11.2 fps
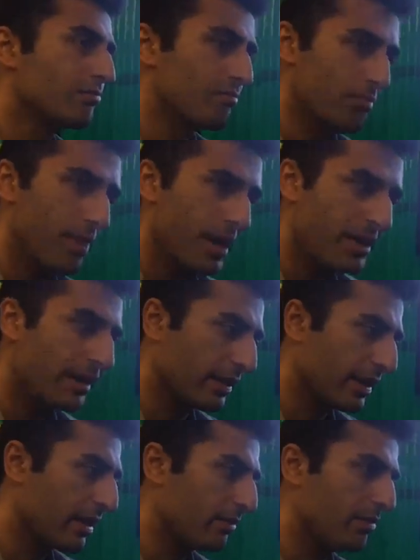
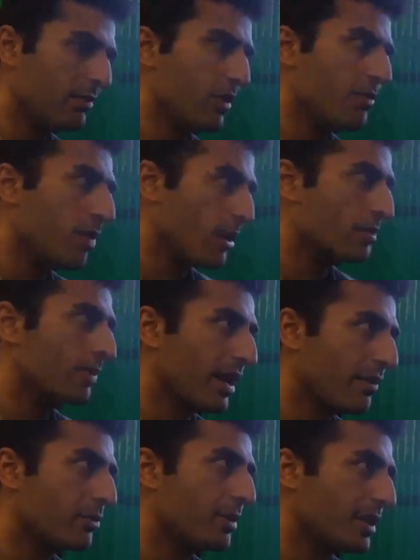basically a robust
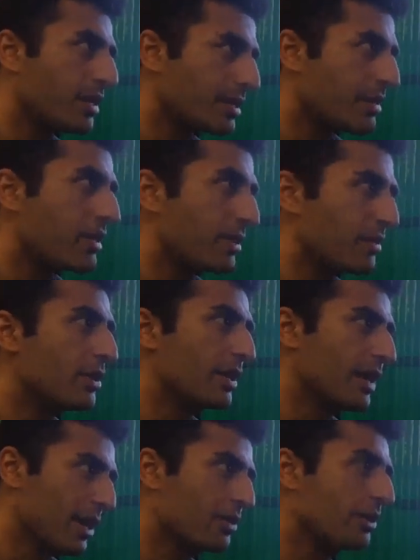platform it is that you can
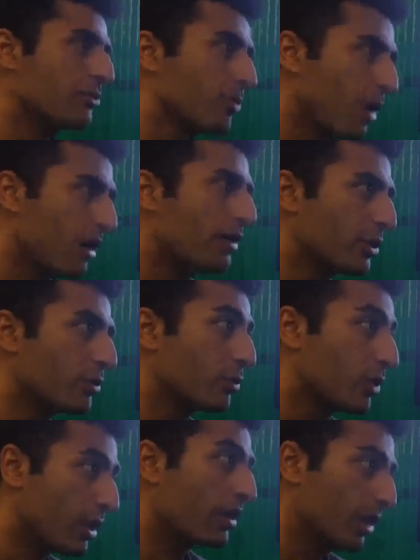actually run your
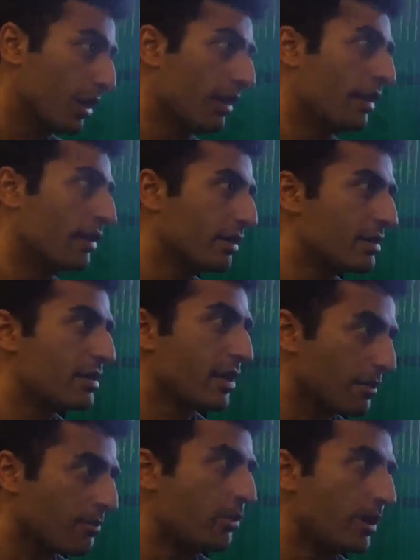work on. It's another
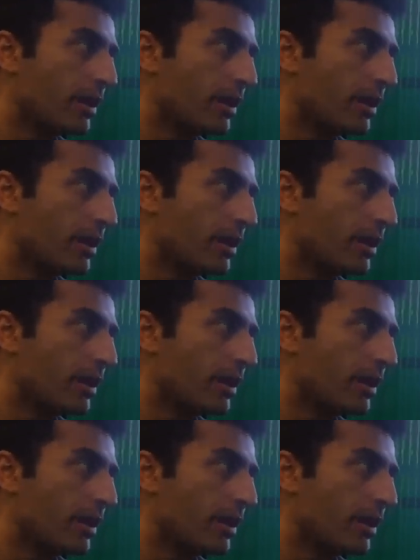point.